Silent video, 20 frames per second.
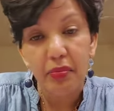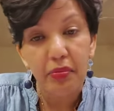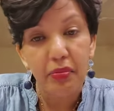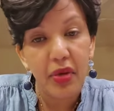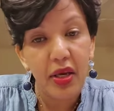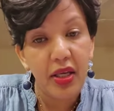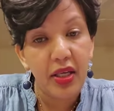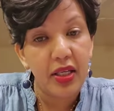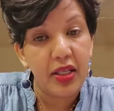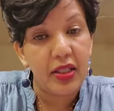We
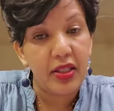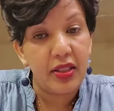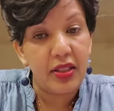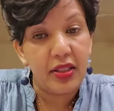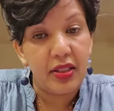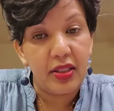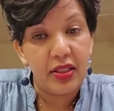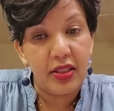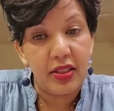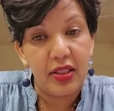can
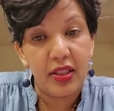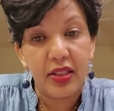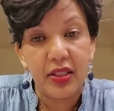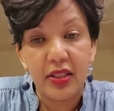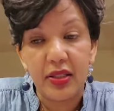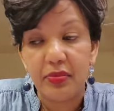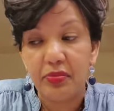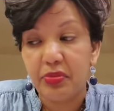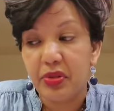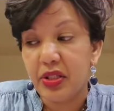make
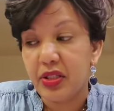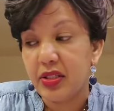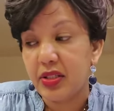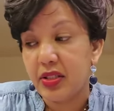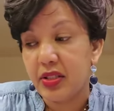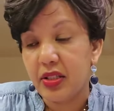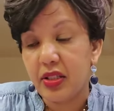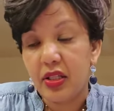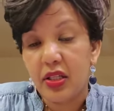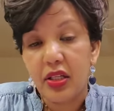little
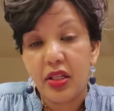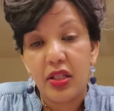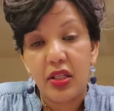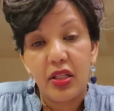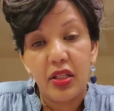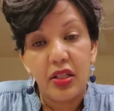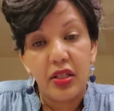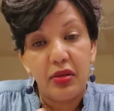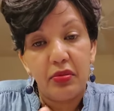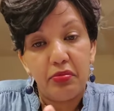bit
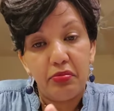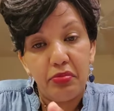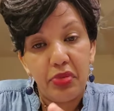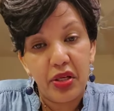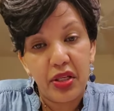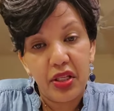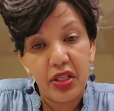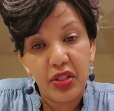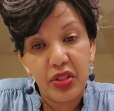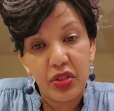
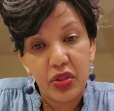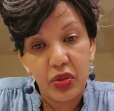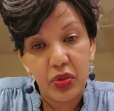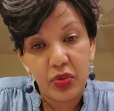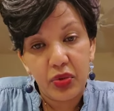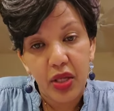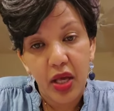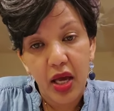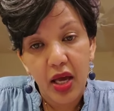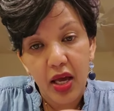
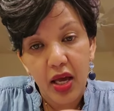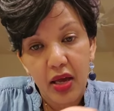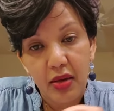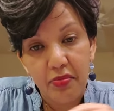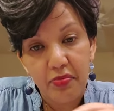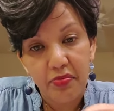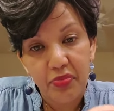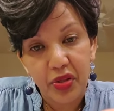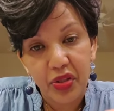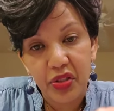baking
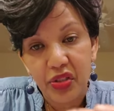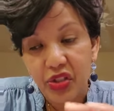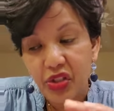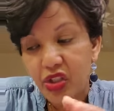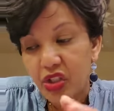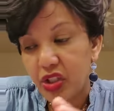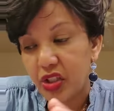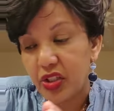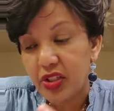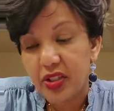soda a
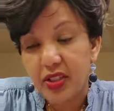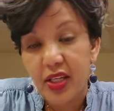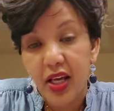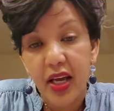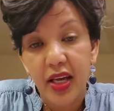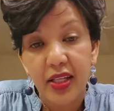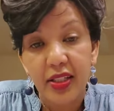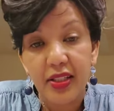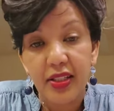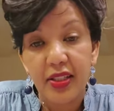pinch
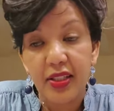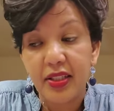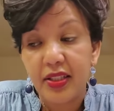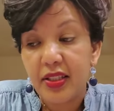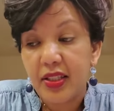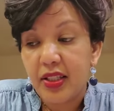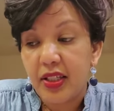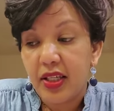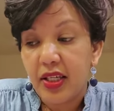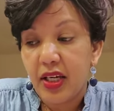
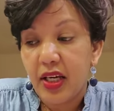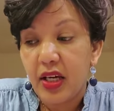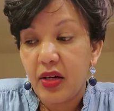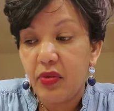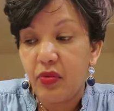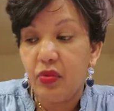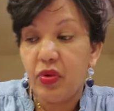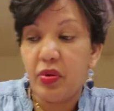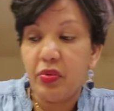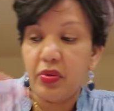inside
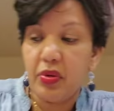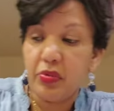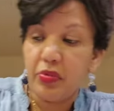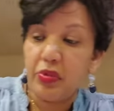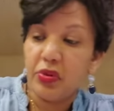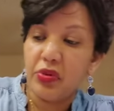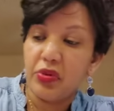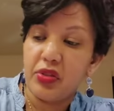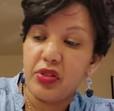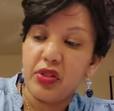and
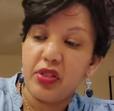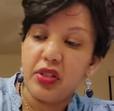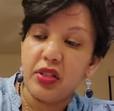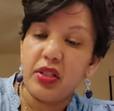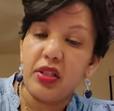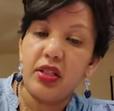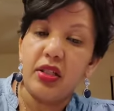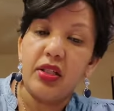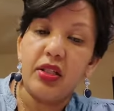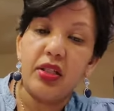we will
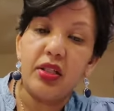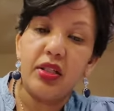put